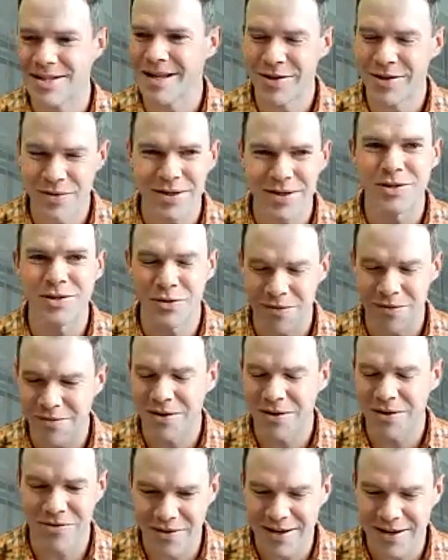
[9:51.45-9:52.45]
and you can sort of
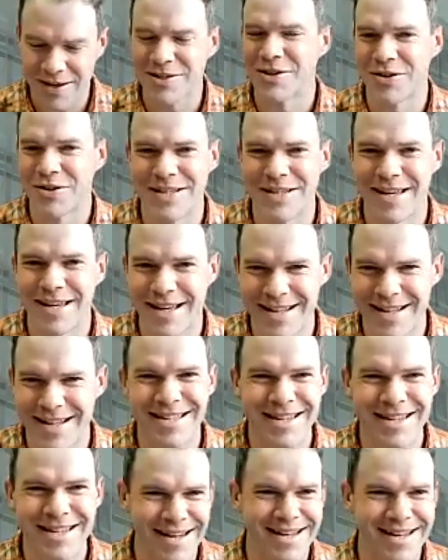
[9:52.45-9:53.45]
confess your
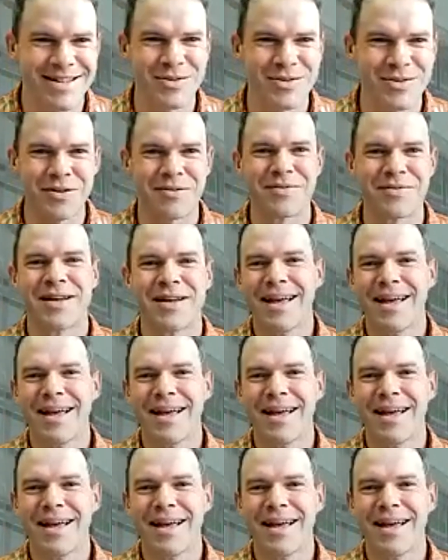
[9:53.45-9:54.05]
sins, and it's sort of,